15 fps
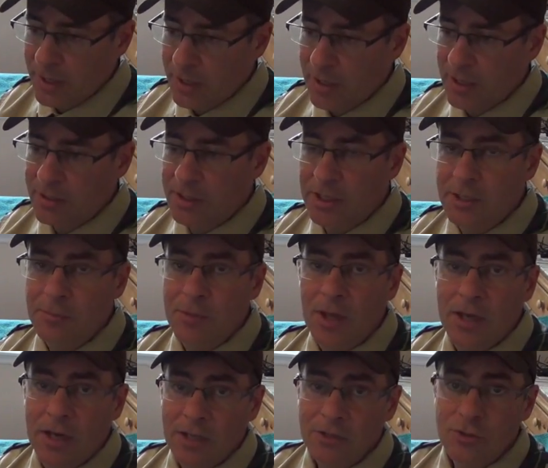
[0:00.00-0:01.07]
it and keep
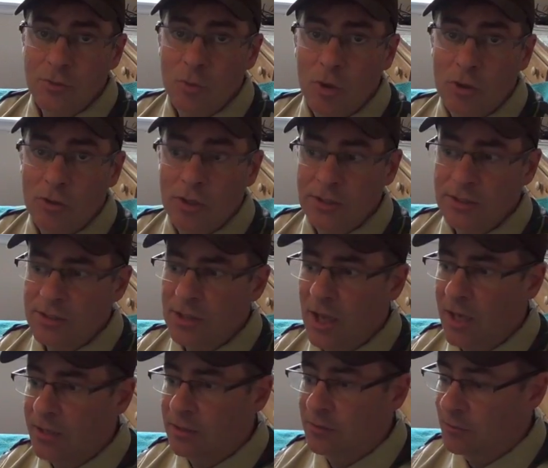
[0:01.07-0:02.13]
that extra water on the
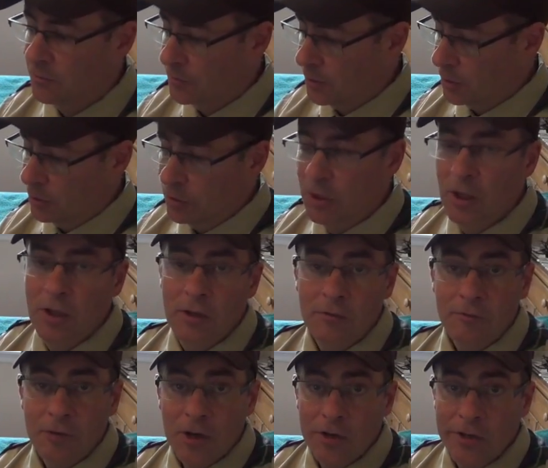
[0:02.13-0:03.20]
side to fill
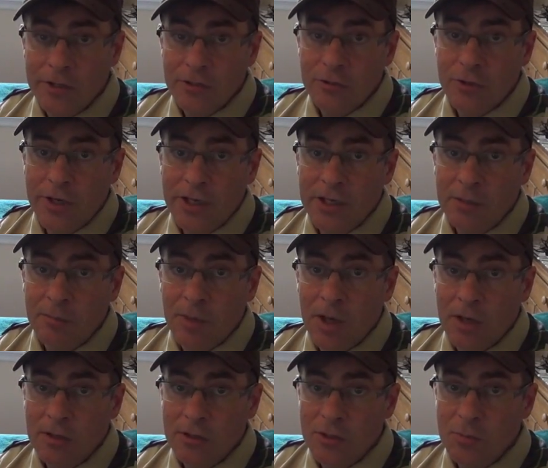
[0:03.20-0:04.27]
various drinking
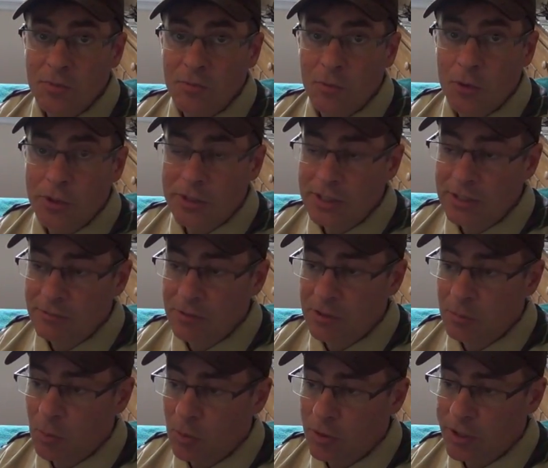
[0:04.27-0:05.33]
bottles before you leave
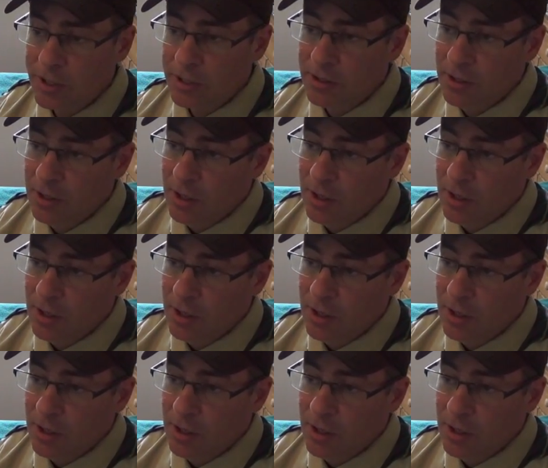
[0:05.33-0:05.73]
in the morning.